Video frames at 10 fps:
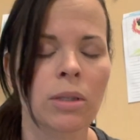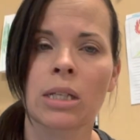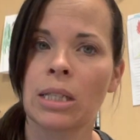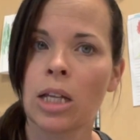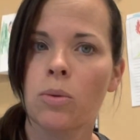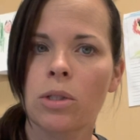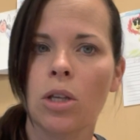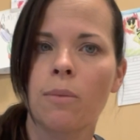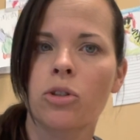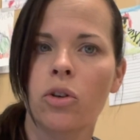because that's what
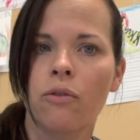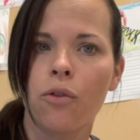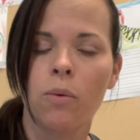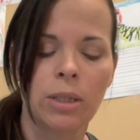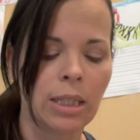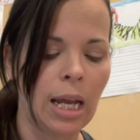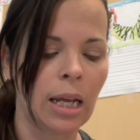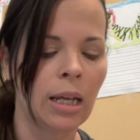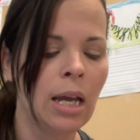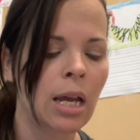Psalms 34 was saying.